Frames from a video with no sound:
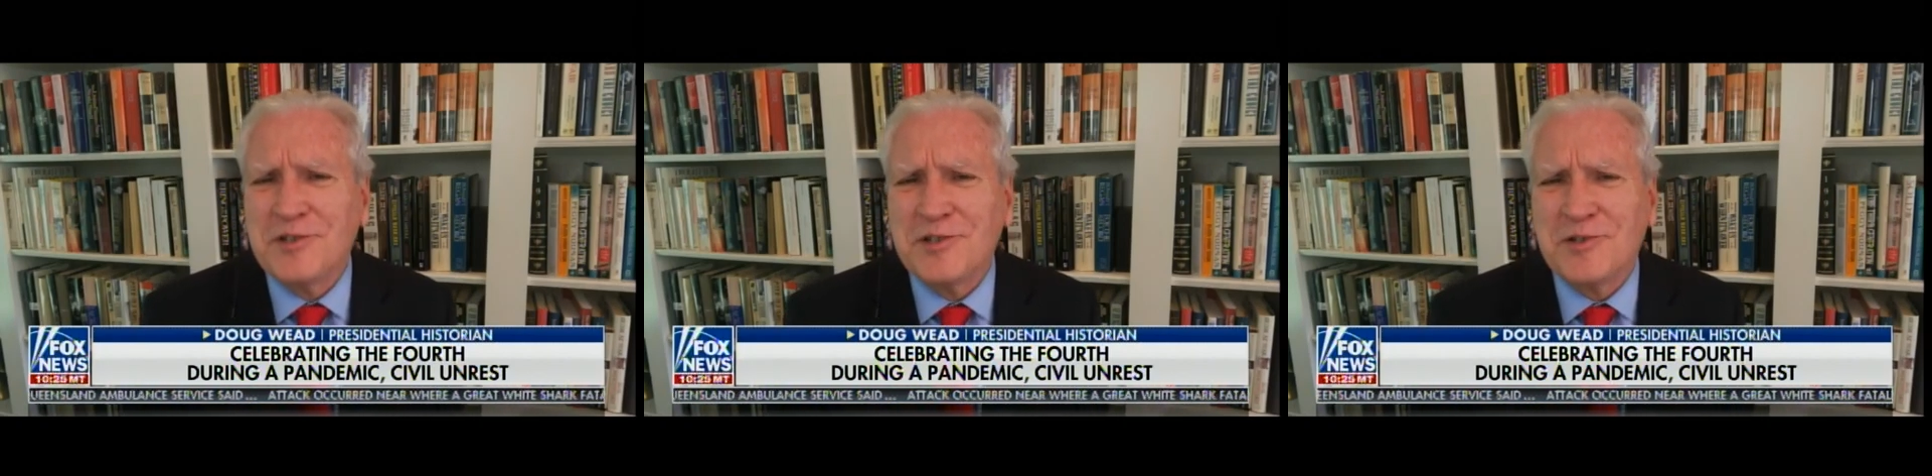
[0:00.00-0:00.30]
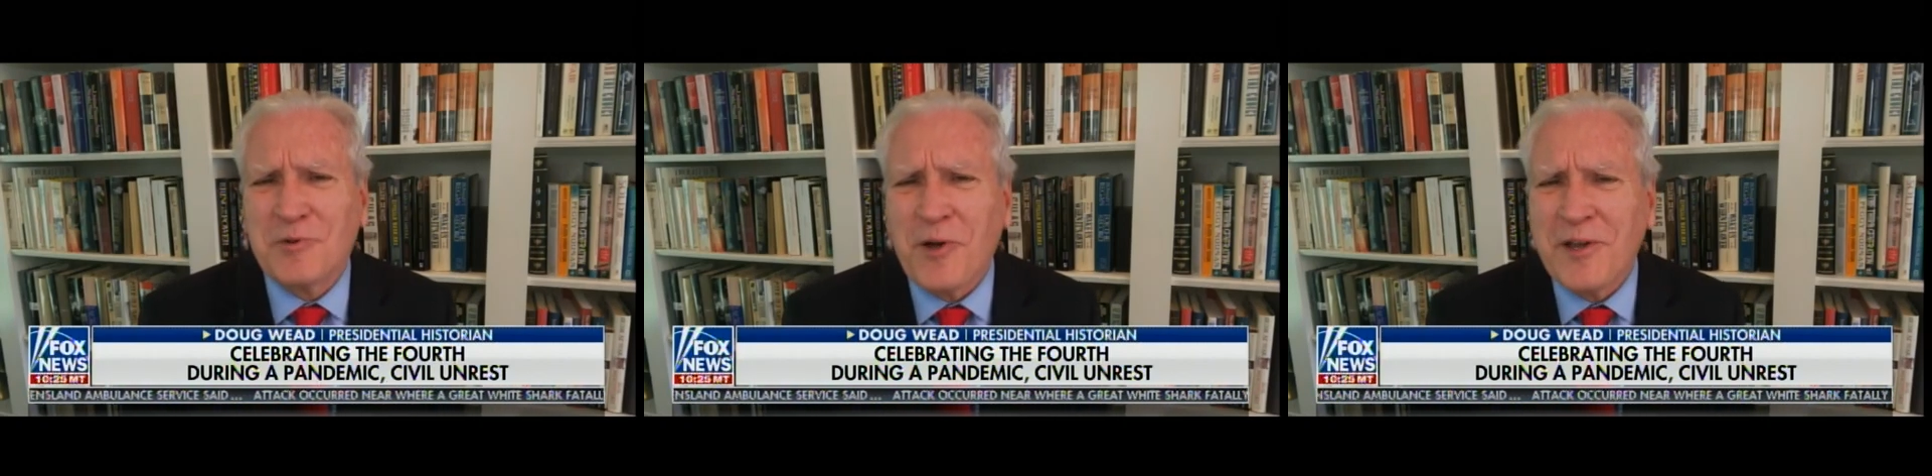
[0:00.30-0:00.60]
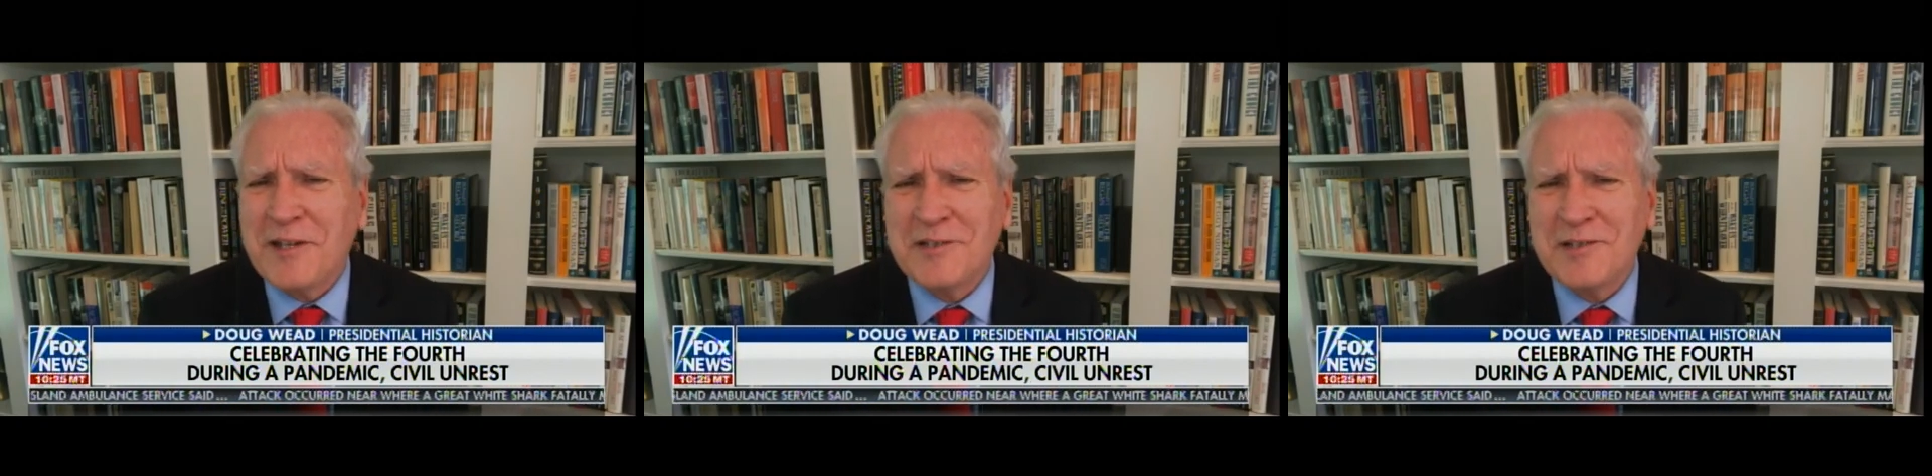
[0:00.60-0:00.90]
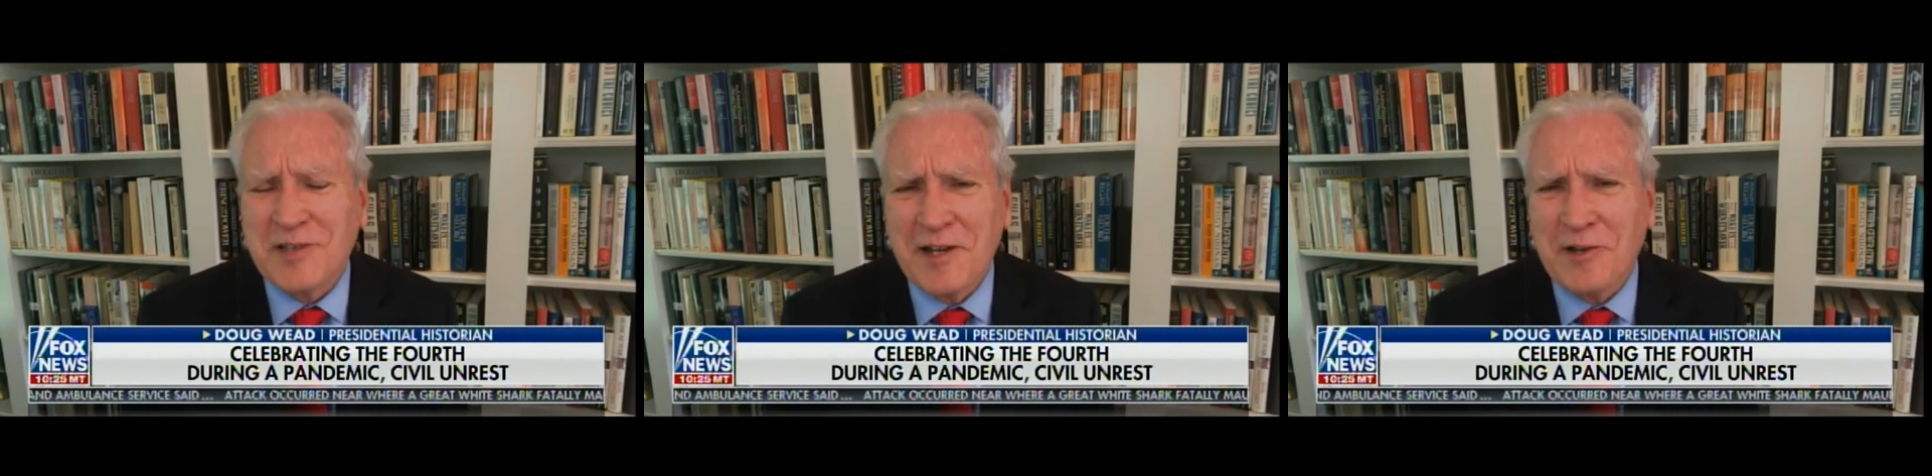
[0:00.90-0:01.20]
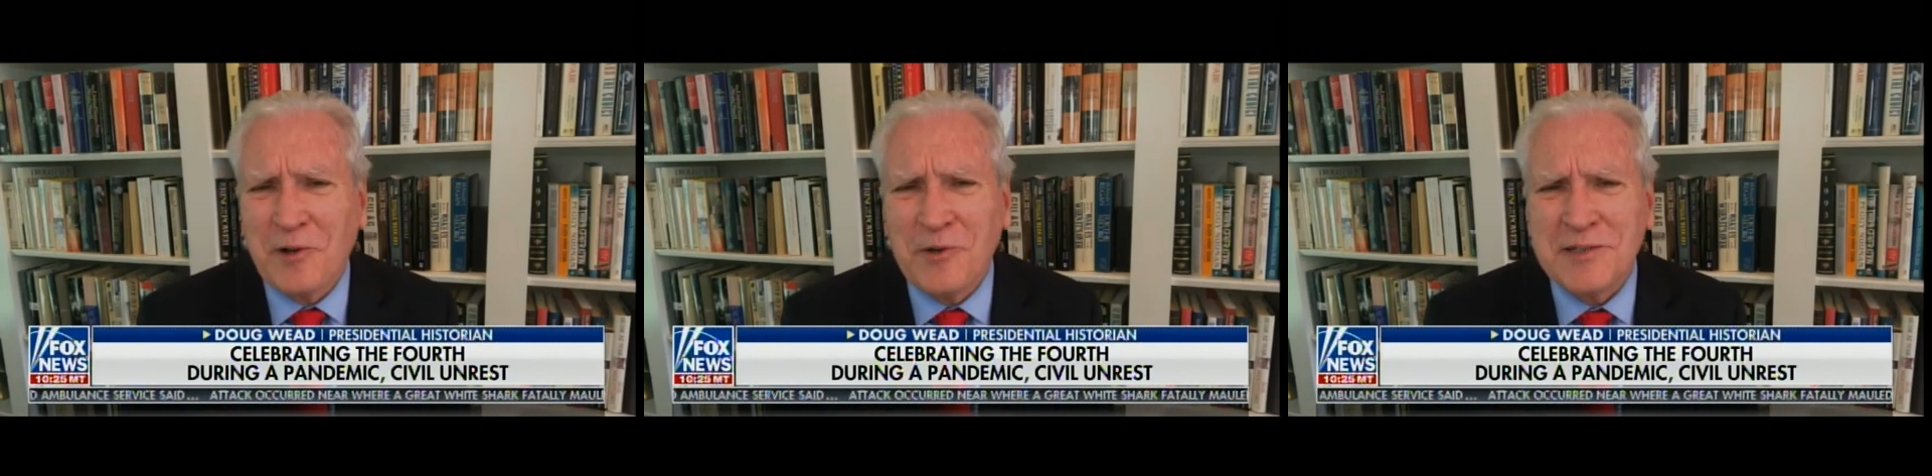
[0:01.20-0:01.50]
destroyed in
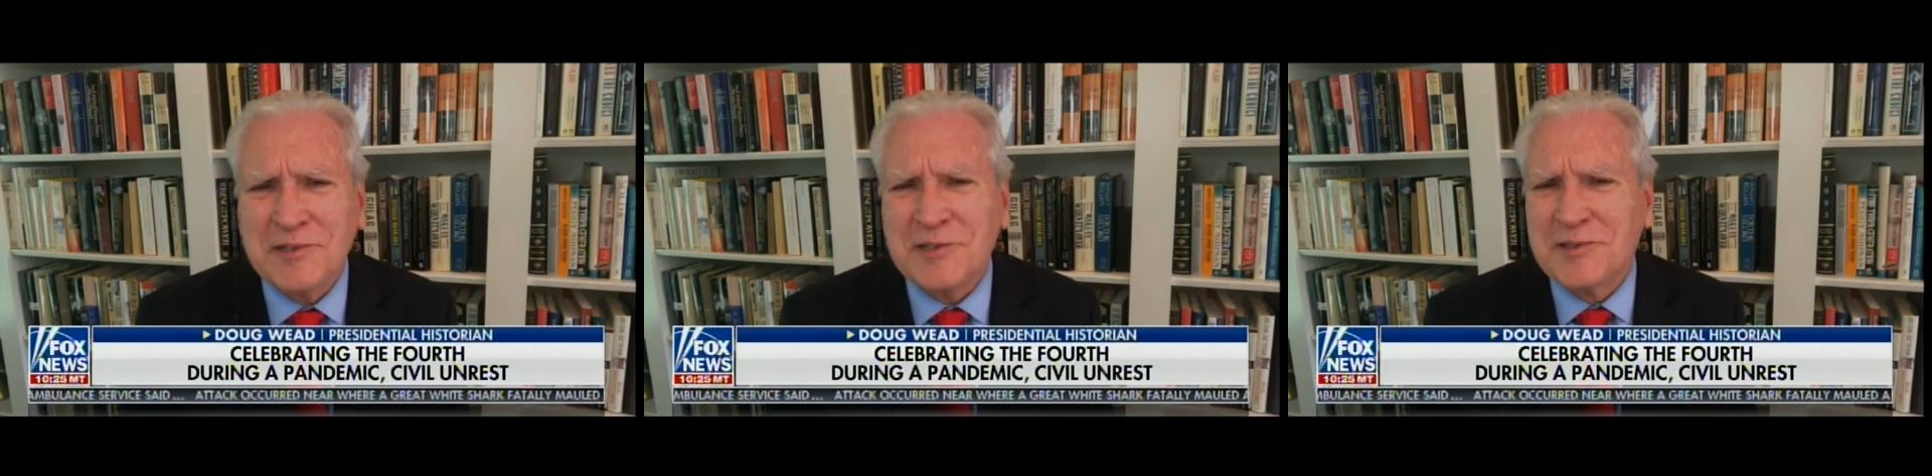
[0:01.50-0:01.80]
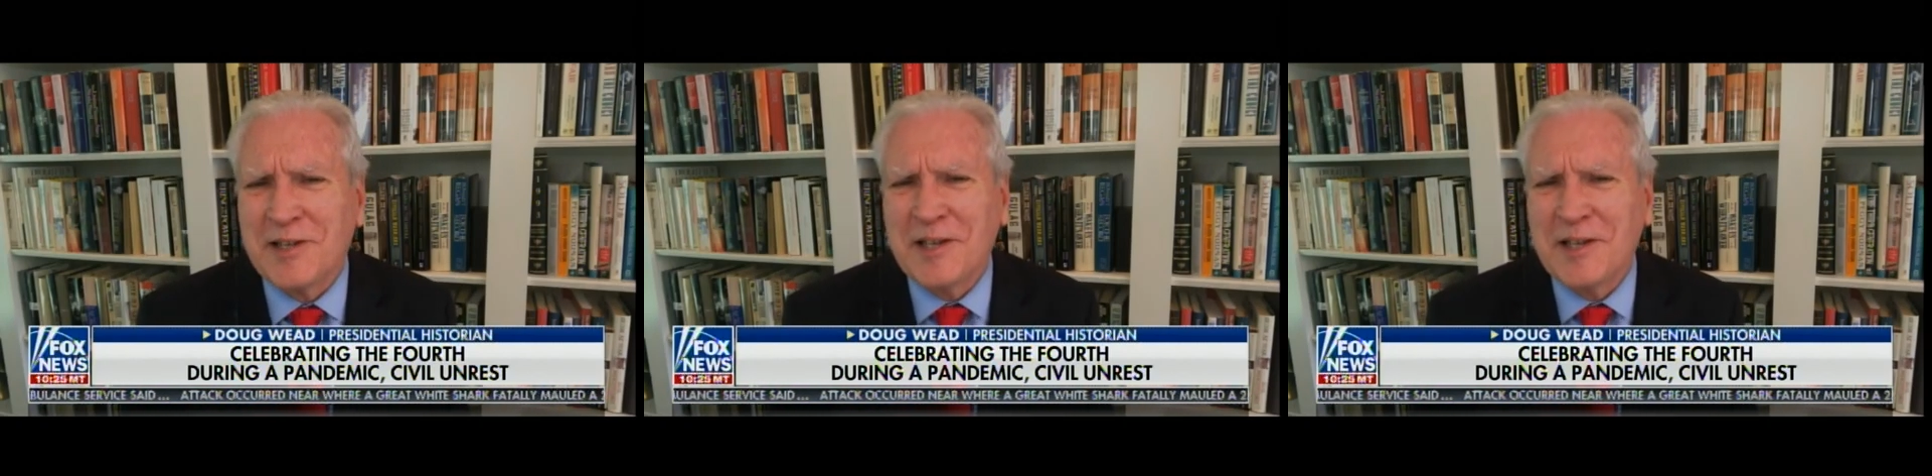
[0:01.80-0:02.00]
St. Louis.